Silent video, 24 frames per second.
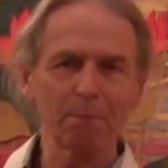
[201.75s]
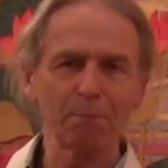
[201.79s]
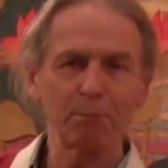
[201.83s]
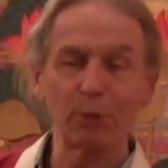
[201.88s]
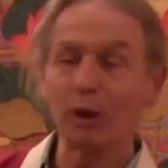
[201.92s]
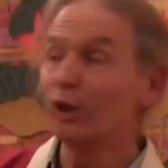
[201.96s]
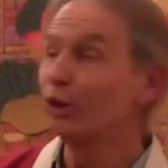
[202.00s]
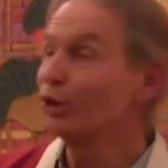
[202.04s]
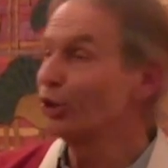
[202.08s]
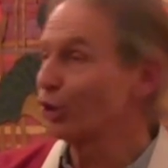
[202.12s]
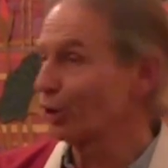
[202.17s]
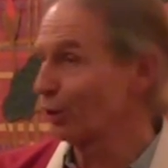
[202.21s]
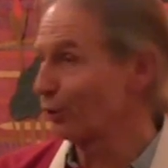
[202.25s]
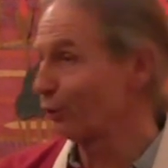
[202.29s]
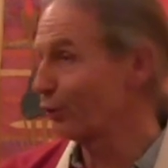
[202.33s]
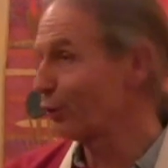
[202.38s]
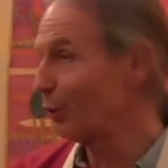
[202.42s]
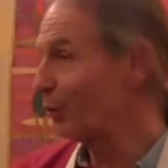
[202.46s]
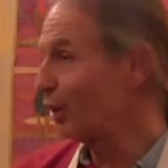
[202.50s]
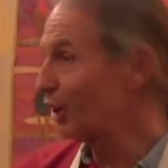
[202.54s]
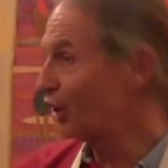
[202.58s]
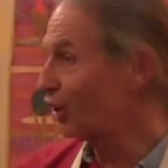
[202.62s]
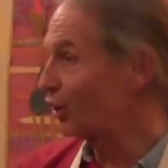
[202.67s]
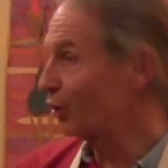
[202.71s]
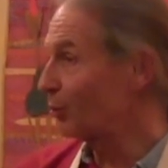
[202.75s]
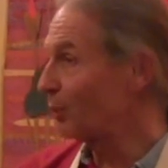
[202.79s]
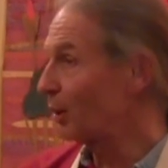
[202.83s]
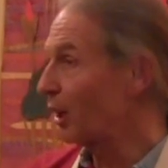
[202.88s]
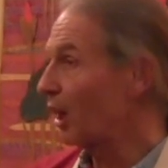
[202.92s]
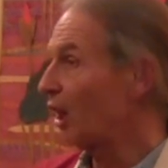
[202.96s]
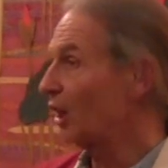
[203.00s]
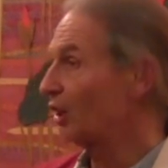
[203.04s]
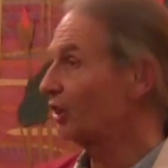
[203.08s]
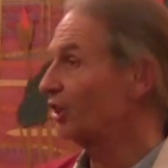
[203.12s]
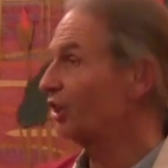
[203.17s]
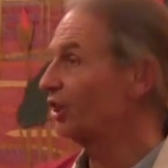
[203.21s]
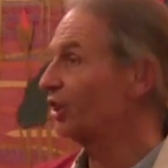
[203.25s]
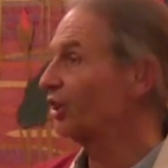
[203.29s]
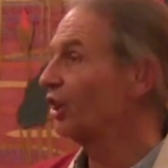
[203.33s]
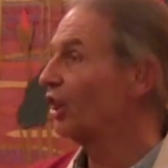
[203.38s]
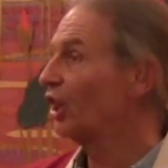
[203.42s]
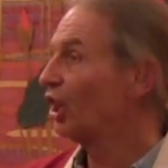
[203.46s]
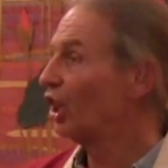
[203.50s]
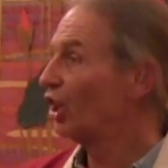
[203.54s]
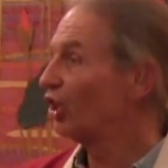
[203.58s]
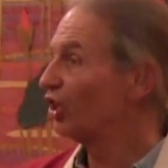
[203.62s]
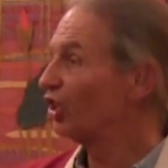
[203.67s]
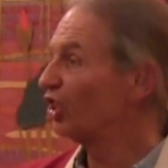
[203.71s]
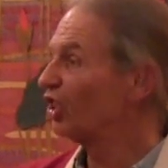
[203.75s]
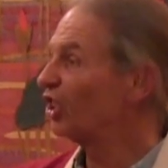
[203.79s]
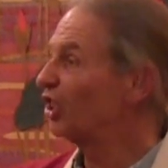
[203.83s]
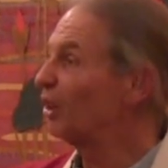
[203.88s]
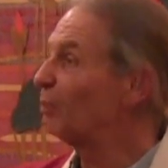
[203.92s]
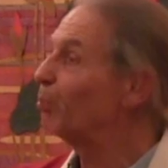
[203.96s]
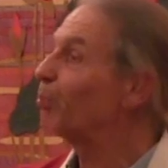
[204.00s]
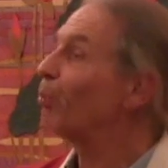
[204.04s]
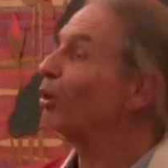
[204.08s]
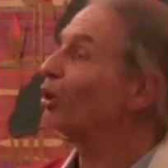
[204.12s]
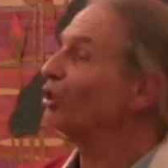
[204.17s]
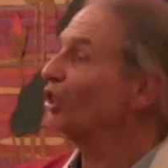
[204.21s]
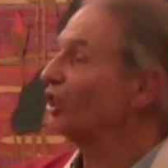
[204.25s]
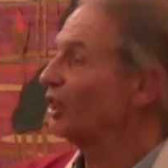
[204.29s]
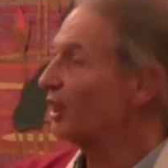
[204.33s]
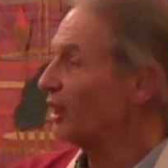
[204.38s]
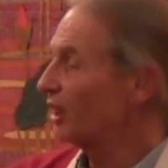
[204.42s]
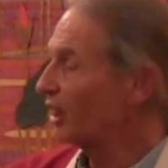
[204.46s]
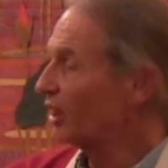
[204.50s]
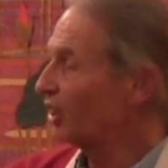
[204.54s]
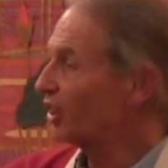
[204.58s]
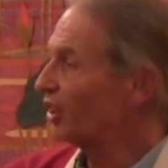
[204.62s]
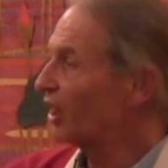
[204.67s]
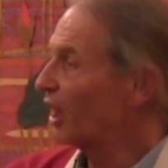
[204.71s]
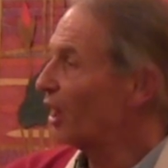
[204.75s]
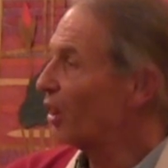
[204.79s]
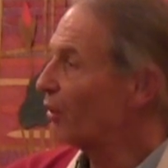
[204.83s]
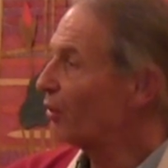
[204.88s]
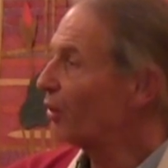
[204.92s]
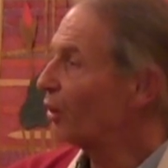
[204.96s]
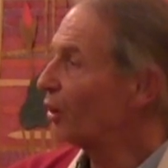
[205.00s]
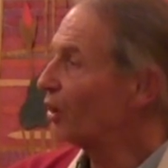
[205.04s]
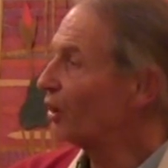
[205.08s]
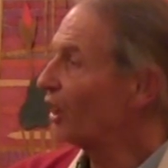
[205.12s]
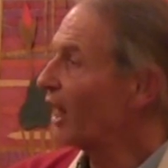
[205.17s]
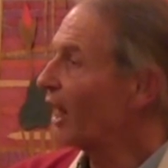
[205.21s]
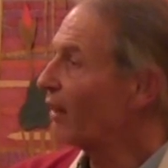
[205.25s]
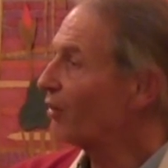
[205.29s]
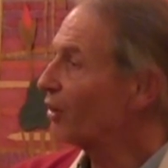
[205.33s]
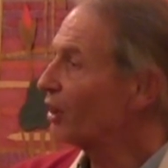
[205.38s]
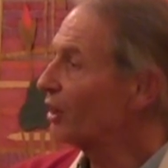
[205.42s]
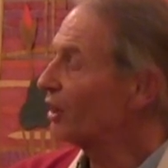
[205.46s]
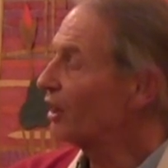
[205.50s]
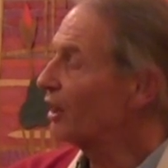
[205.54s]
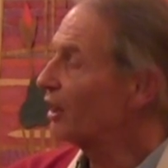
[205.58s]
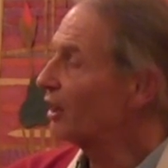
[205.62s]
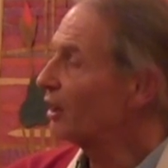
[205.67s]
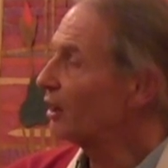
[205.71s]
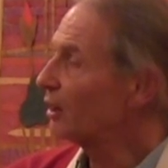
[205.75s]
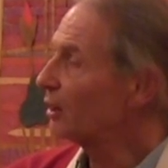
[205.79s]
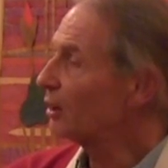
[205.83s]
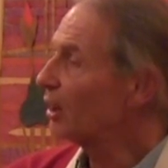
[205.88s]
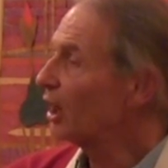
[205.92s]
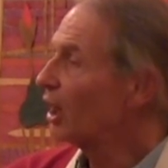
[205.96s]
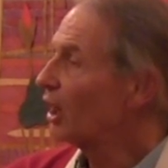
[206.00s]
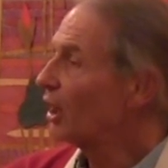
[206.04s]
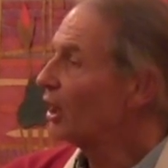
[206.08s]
pollution from these two plants just deposited itself on Haverton Hill.